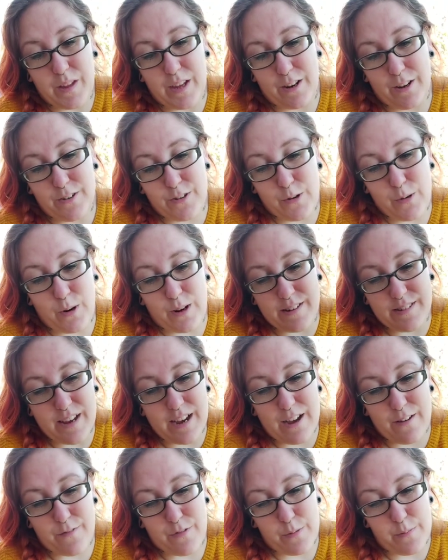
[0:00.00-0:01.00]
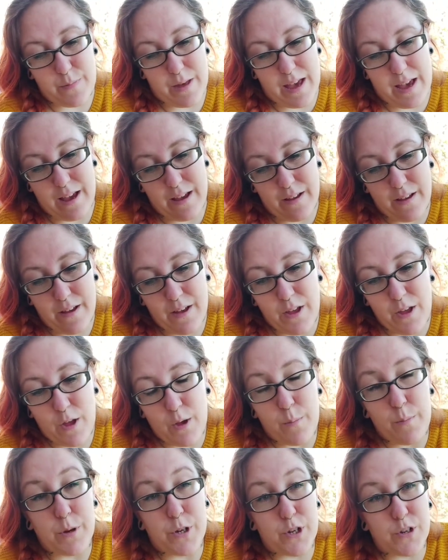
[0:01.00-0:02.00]
I do like to have them there,
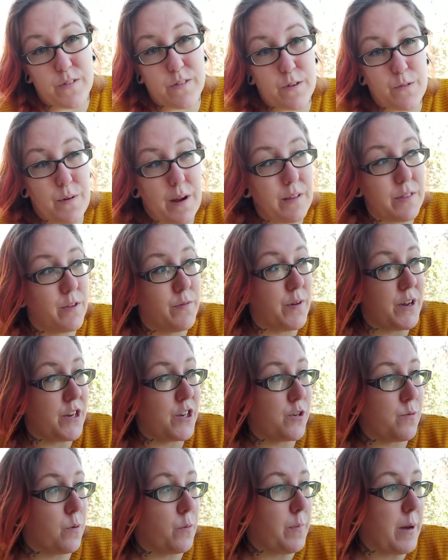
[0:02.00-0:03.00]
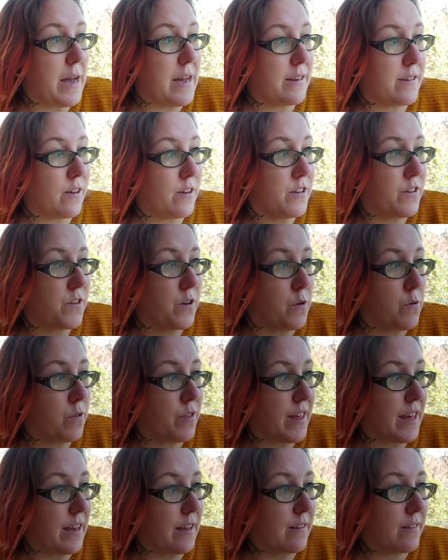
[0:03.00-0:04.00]
But just around the vegetable bed I do
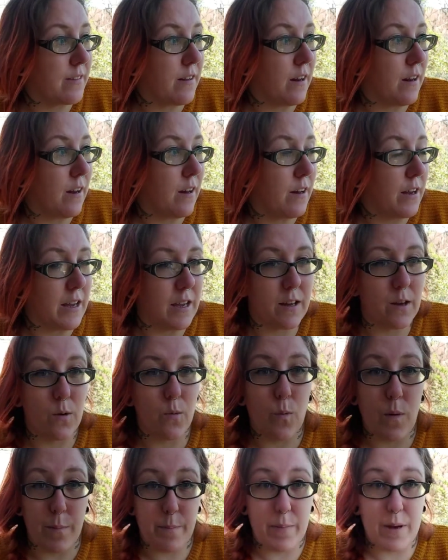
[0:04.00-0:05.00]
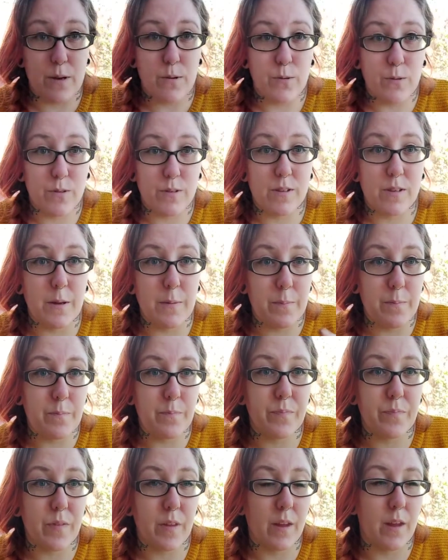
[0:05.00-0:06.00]
things like windmills.
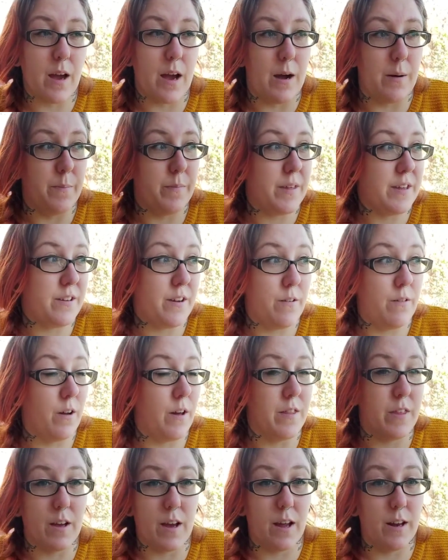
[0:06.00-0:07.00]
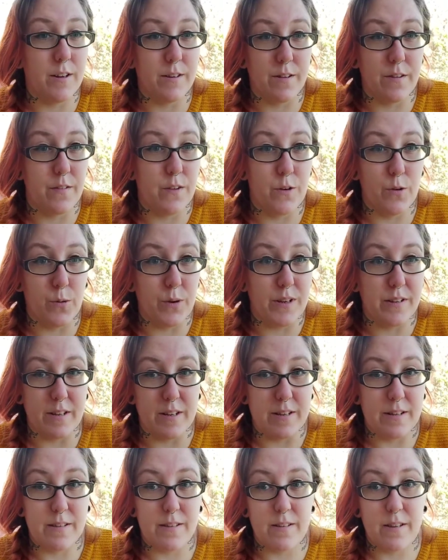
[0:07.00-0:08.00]
They don't like the colours and the
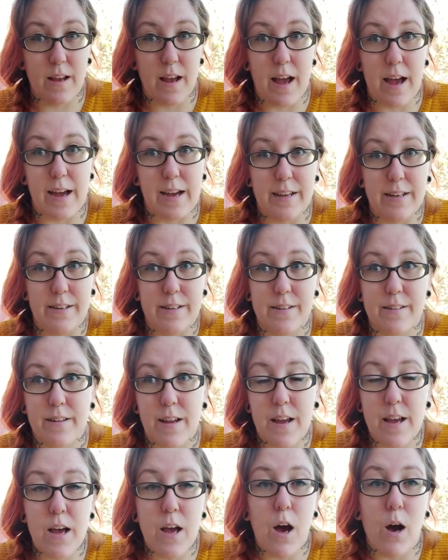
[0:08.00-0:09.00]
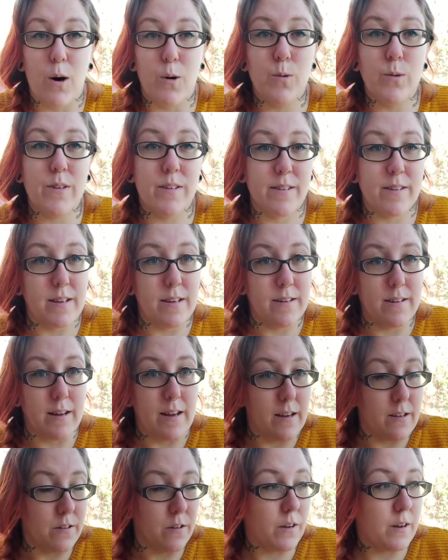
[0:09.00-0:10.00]
noises, and old
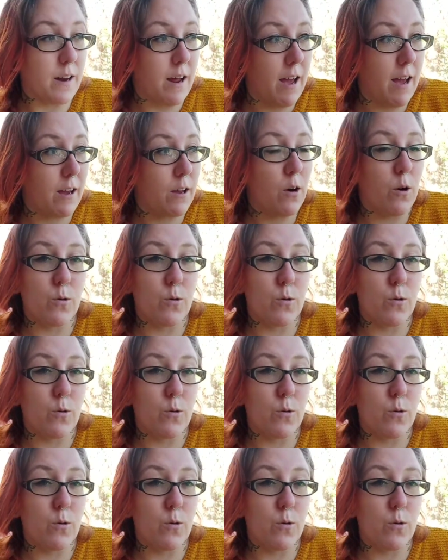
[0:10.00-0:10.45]
CDs. You can hang